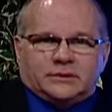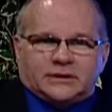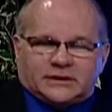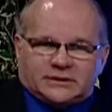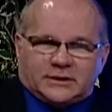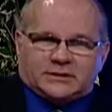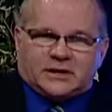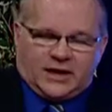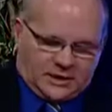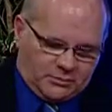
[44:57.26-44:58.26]
It's the
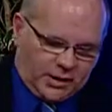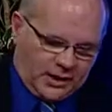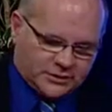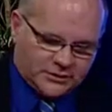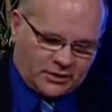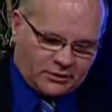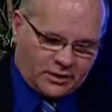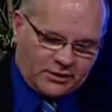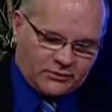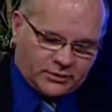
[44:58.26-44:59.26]
check and balance on our
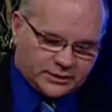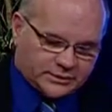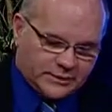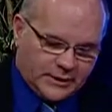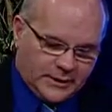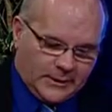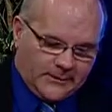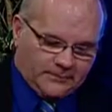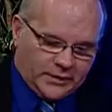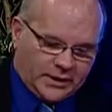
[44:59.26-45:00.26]
governments.
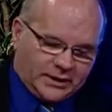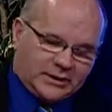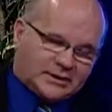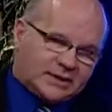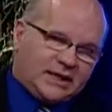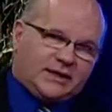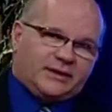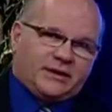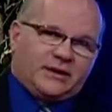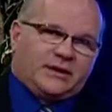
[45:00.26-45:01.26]
And his key
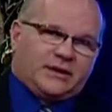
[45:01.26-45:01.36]
thing